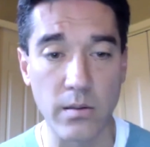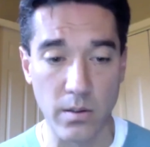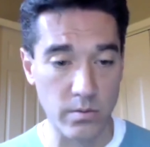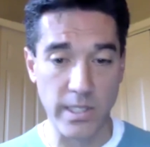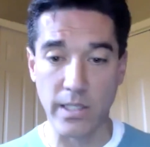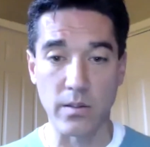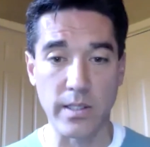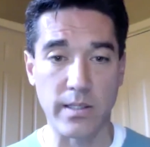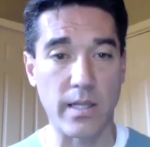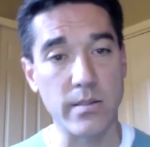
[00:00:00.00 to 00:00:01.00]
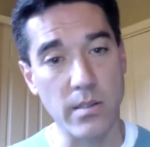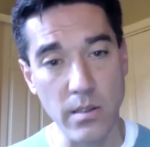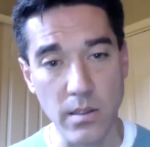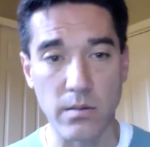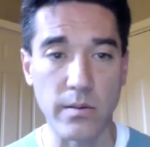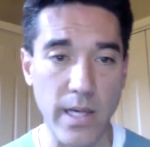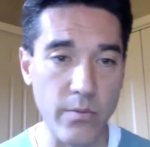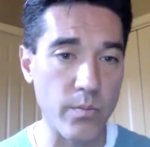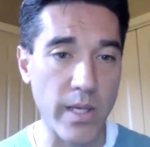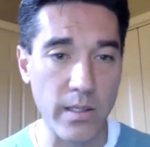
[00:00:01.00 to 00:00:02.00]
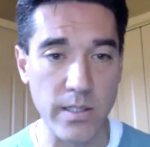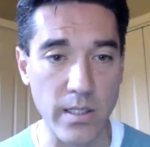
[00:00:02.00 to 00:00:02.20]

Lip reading: you know, take a look at that and say, oh, that one makes